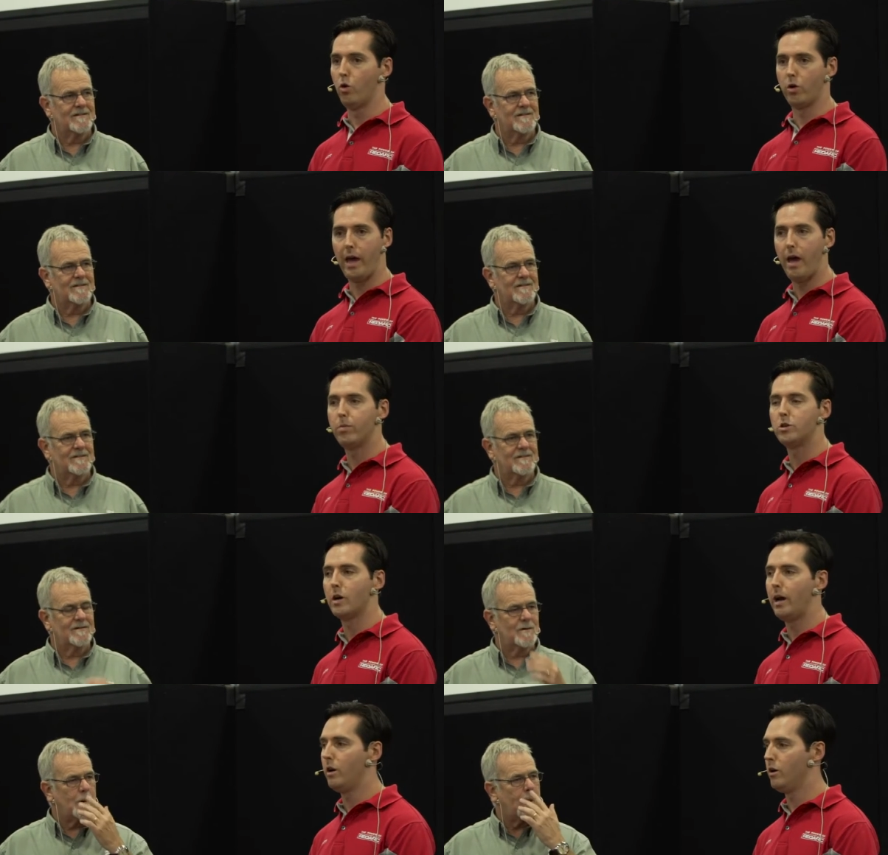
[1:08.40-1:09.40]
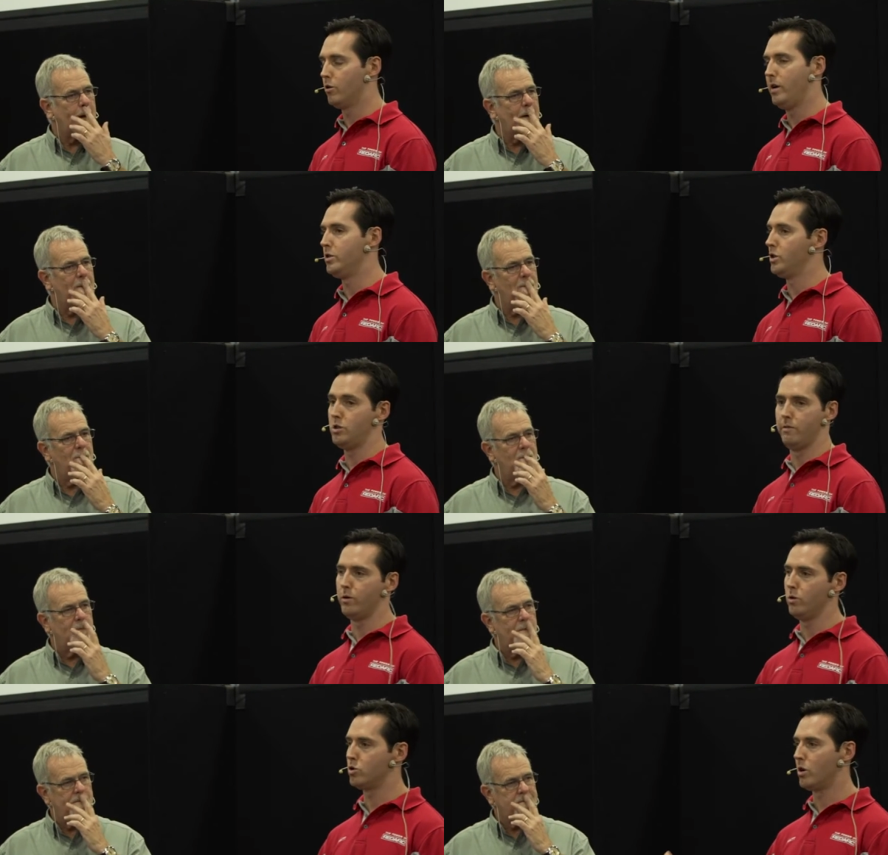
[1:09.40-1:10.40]
Speaker 1: or camper trailer or even just your
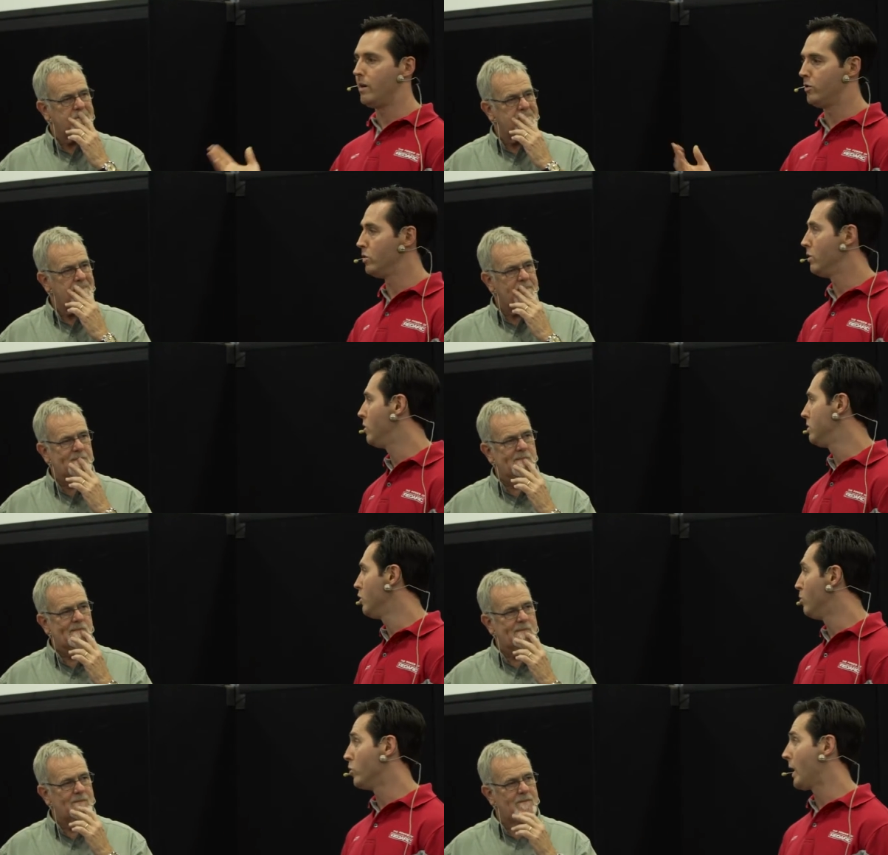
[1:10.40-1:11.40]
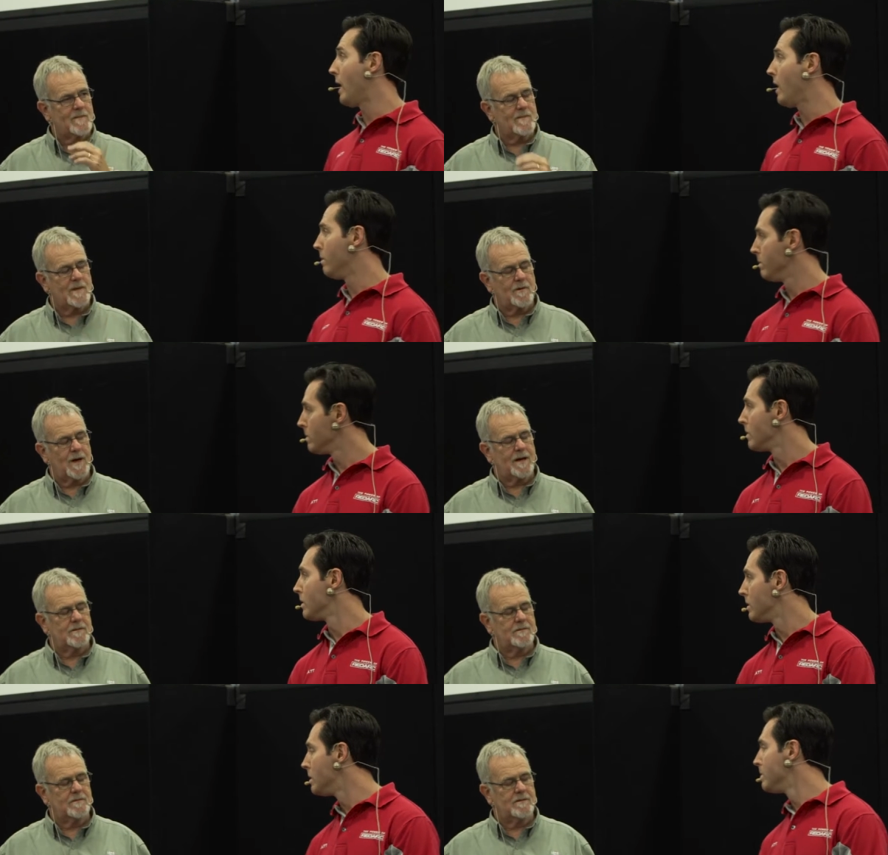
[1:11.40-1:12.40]
full drive or, or normal car. Wow.
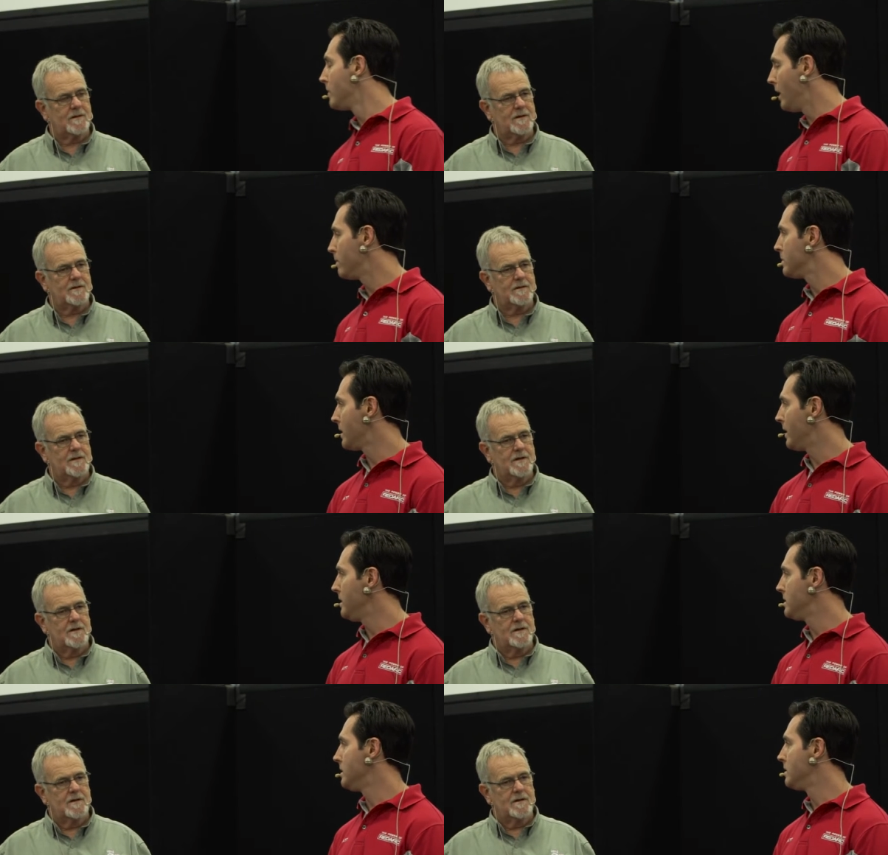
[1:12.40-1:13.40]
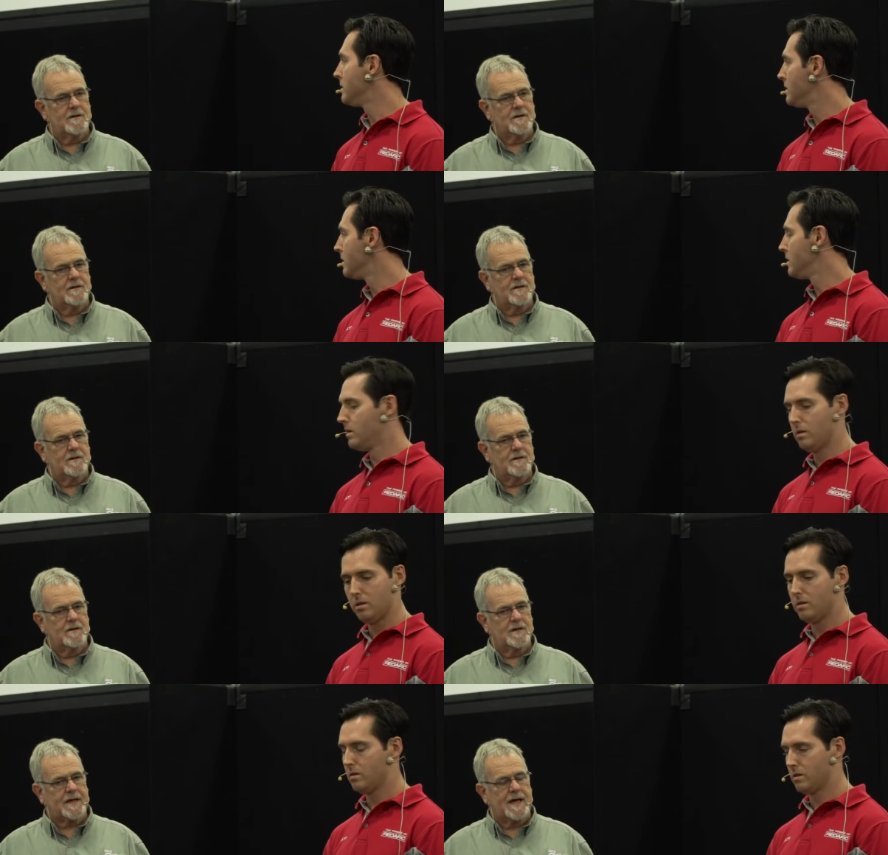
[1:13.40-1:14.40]
Right. Yeah, it's that easy.
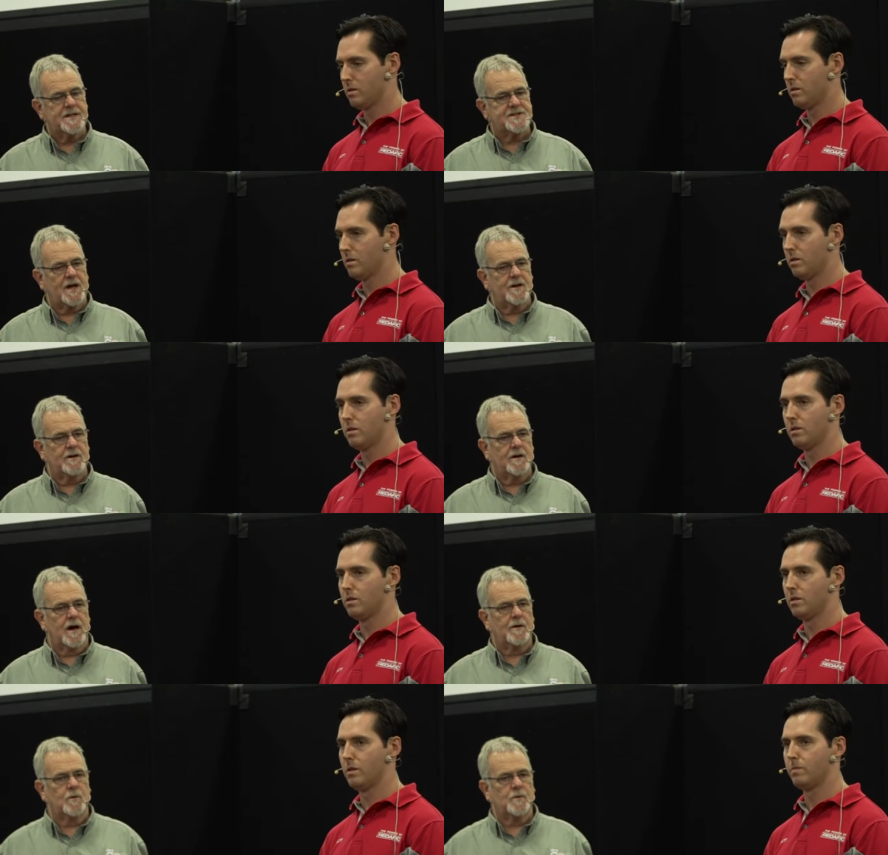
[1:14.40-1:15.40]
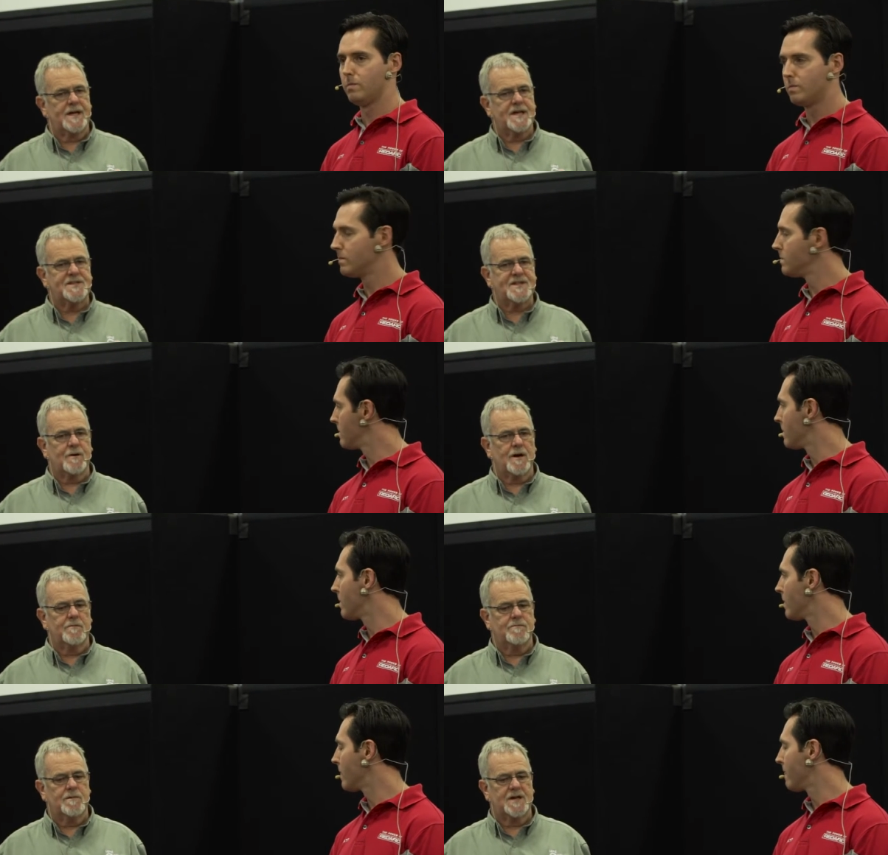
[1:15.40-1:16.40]
Speaker 2: Okay. So, all right. Well, is there
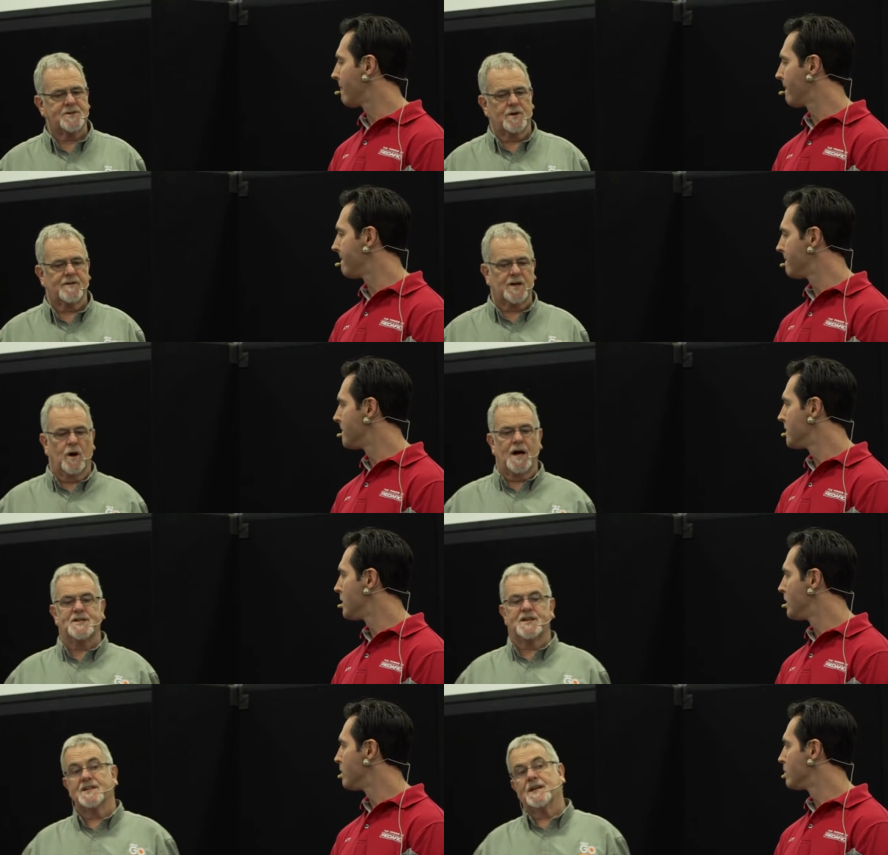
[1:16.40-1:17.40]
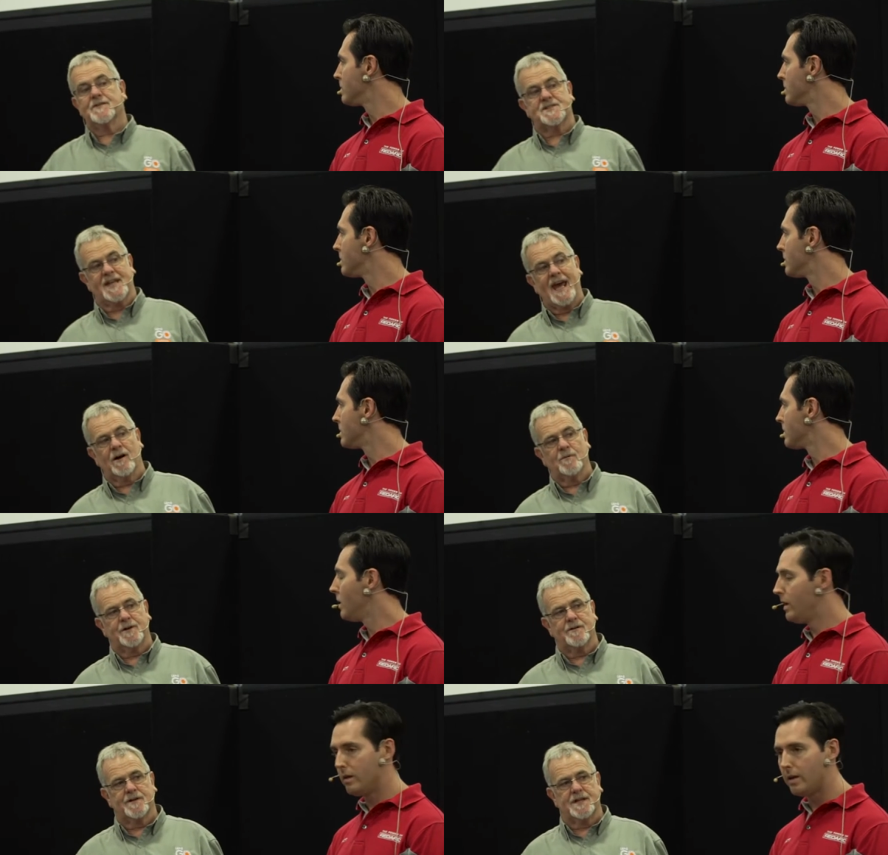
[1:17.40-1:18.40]
a, a, sort of a guide you can give us now? A
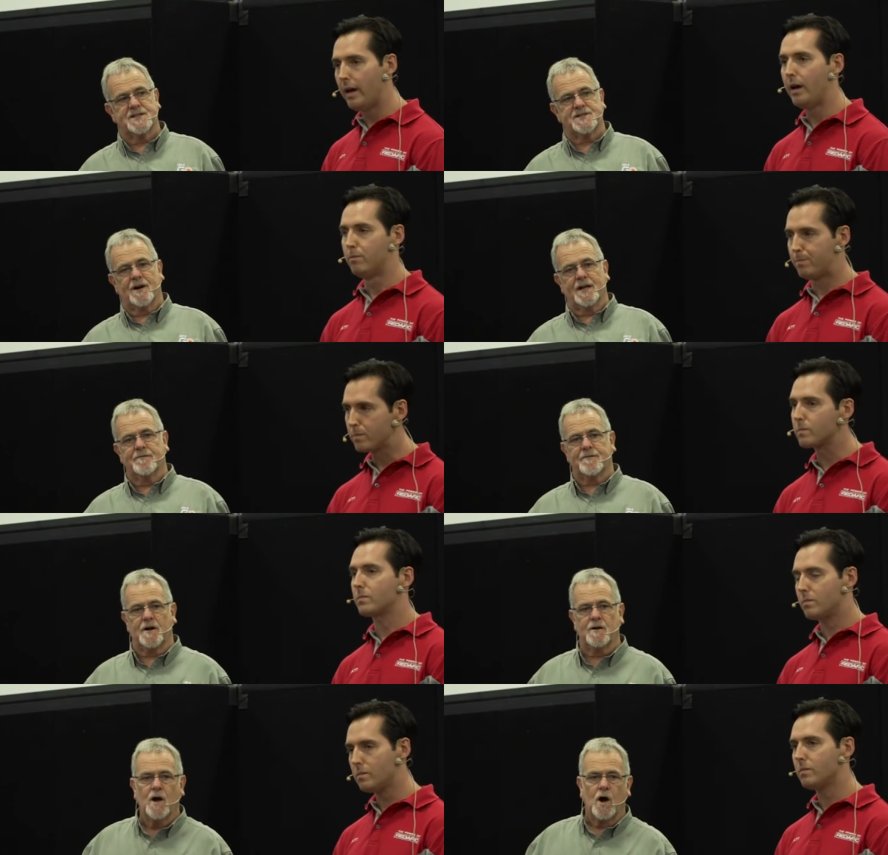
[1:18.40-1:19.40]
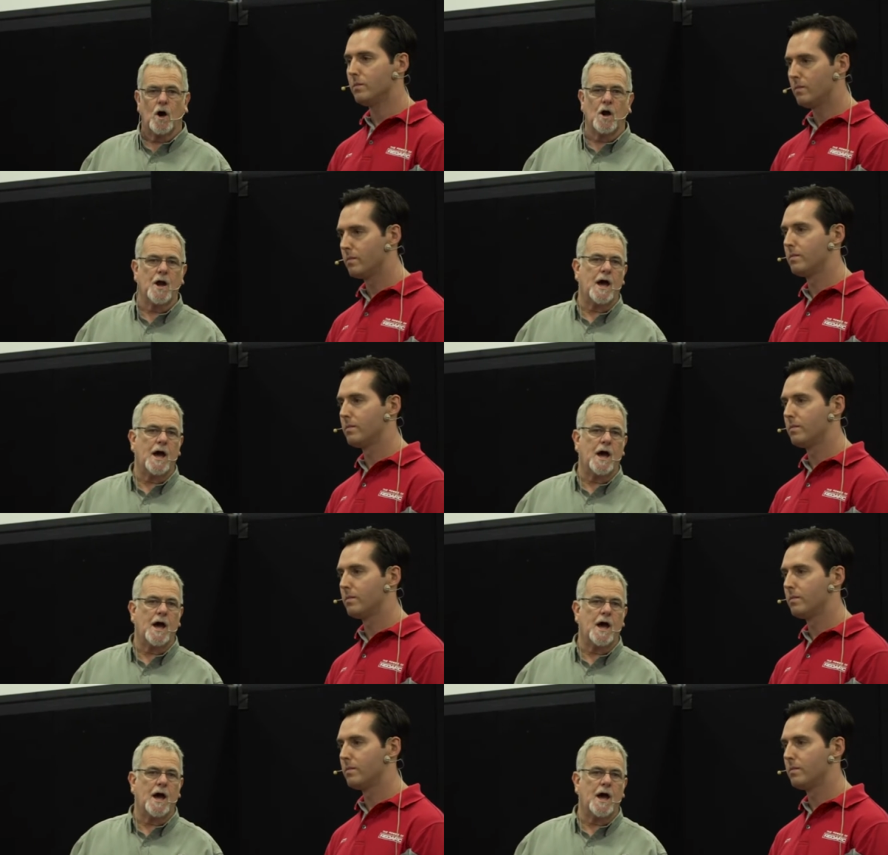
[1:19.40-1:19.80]
bit of an yeah. inside info on.